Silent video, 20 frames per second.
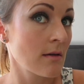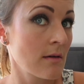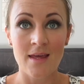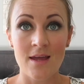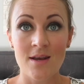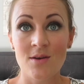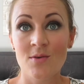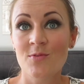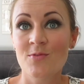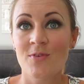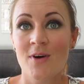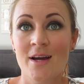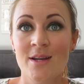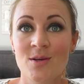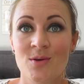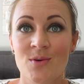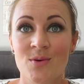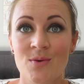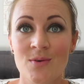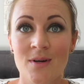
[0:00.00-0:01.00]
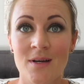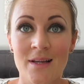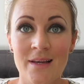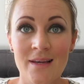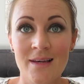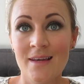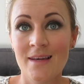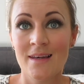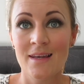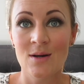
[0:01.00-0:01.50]
Then final
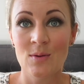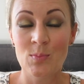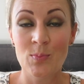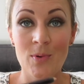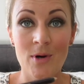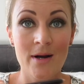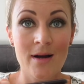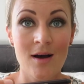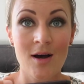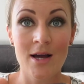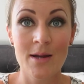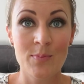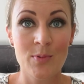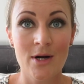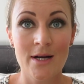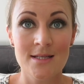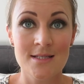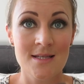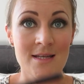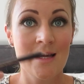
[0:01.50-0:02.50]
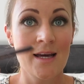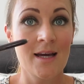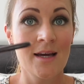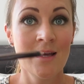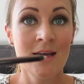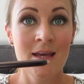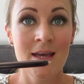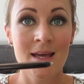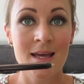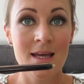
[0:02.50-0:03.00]
little eye brightener
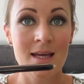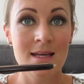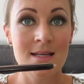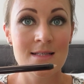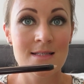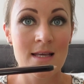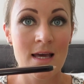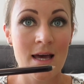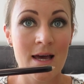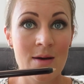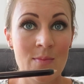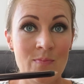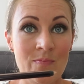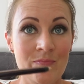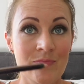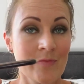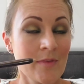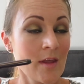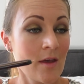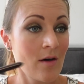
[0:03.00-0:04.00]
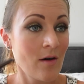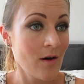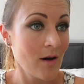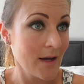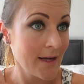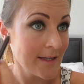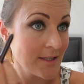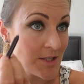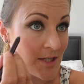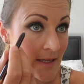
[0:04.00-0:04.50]
is
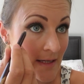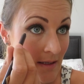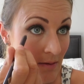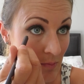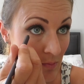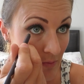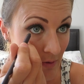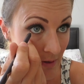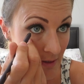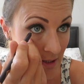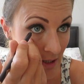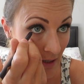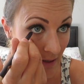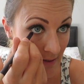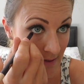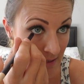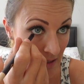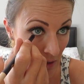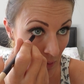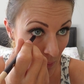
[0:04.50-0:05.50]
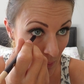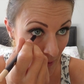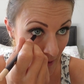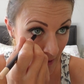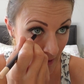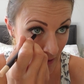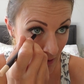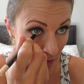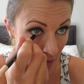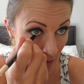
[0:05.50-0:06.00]
Eye Cheat with Charlotte
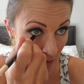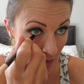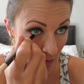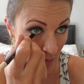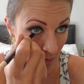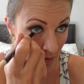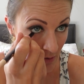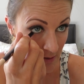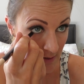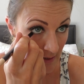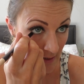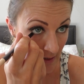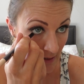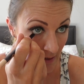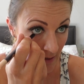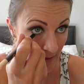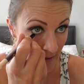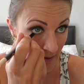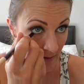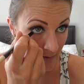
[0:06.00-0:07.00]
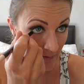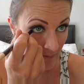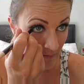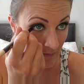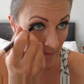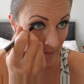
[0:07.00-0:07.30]
Tilbury on the waterline.